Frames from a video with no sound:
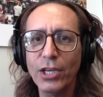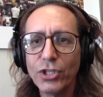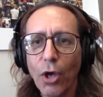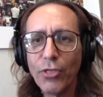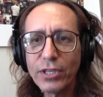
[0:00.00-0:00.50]

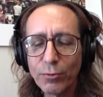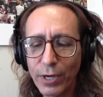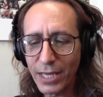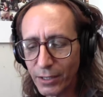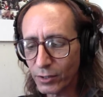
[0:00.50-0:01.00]
So this
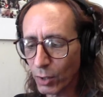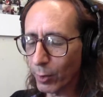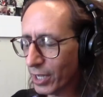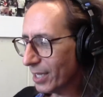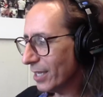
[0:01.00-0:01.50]
week
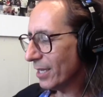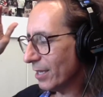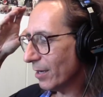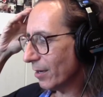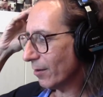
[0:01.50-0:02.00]

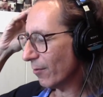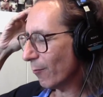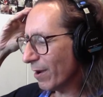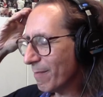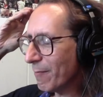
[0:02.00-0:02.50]
we
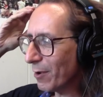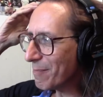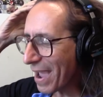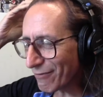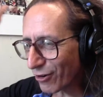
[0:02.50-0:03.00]
we we
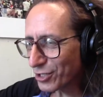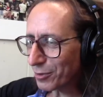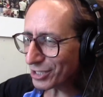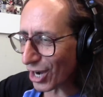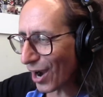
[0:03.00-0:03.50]
made
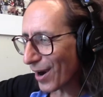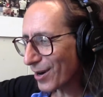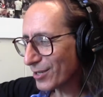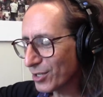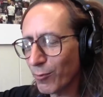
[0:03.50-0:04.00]
virtual
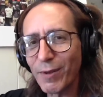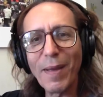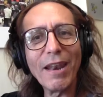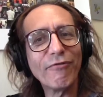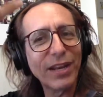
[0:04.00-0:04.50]
chairs, we
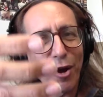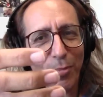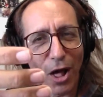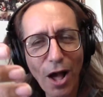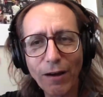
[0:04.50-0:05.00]
made a video
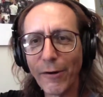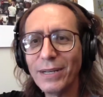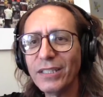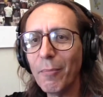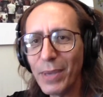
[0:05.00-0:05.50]
blog, we
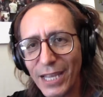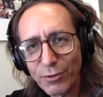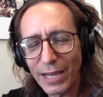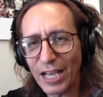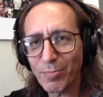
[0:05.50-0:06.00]
went to the
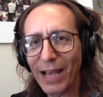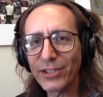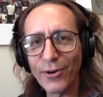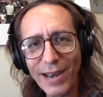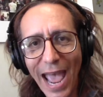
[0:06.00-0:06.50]
beach, we cast
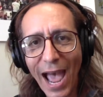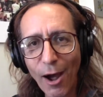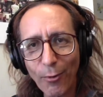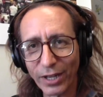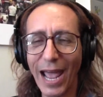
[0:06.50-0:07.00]
plaster.
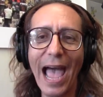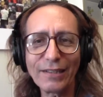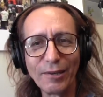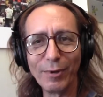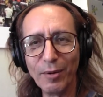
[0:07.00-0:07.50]
Now we're going to
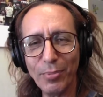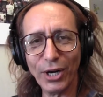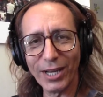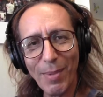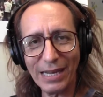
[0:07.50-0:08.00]
actually read a
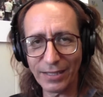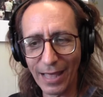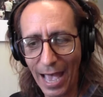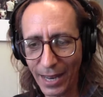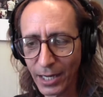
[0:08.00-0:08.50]
book. Imagine
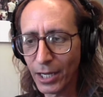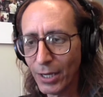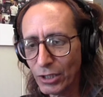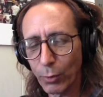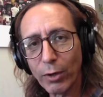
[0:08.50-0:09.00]
that.
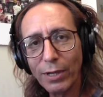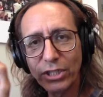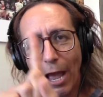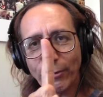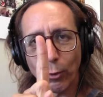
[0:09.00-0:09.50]
So we're going to
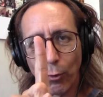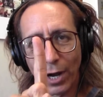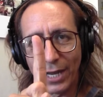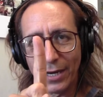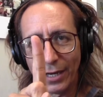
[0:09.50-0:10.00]
read chapter
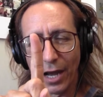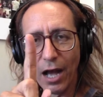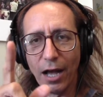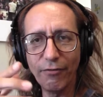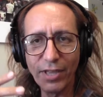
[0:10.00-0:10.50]
one
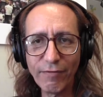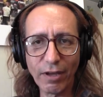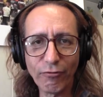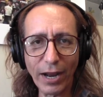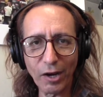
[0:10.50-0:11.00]
of
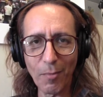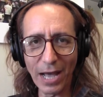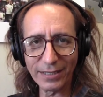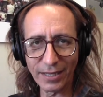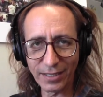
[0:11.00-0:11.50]
Eva and Franco
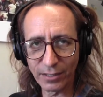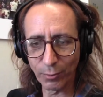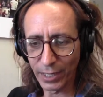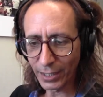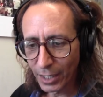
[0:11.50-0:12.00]
Mattes
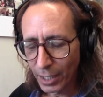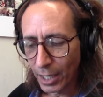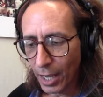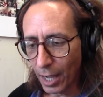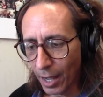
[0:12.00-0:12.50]
this week.
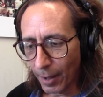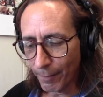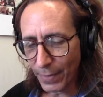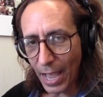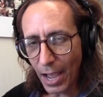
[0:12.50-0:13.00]

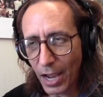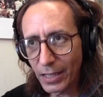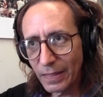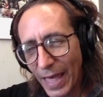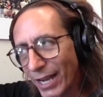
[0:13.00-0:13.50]
Um,
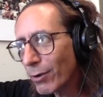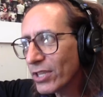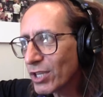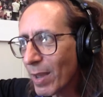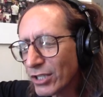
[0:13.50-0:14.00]
later
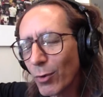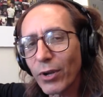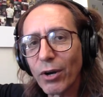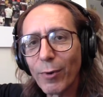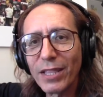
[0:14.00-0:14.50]
in the semester,
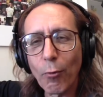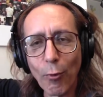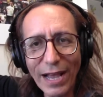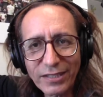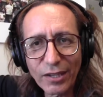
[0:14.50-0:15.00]
we're going to read the
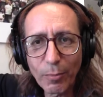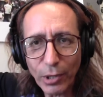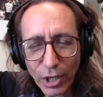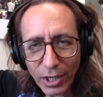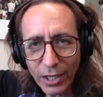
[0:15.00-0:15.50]
rest of the
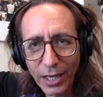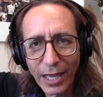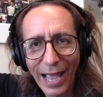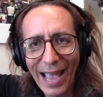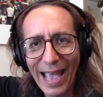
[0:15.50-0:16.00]
book
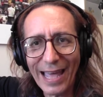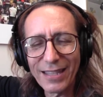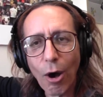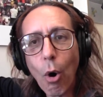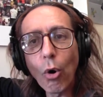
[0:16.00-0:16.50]

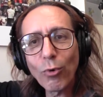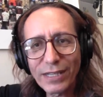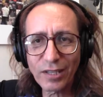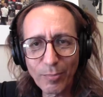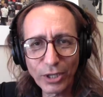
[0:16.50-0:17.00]
and the whole
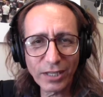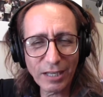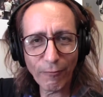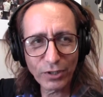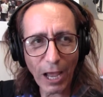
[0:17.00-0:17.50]
rest of the book,
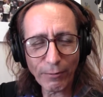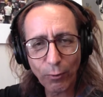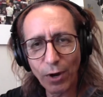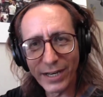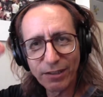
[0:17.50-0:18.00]
except for
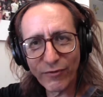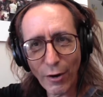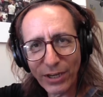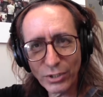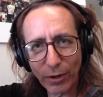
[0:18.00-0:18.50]
chapter one, is
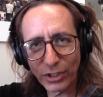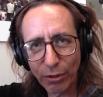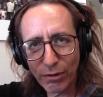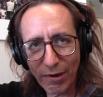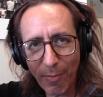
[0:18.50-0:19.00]
very short,
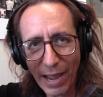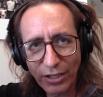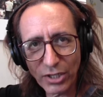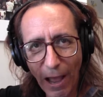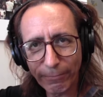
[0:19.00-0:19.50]
two, three
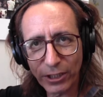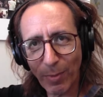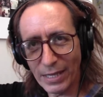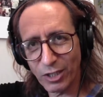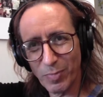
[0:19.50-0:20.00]
page chapters
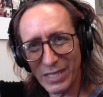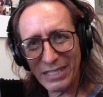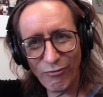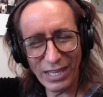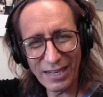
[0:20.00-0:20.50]
about
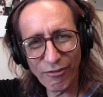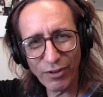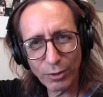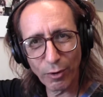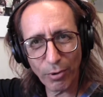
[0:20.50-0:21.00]
specific
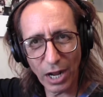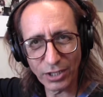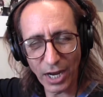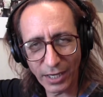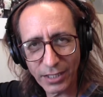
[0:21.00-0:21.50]
individual
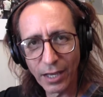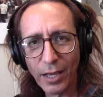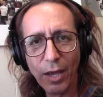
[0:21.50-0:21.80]
projects.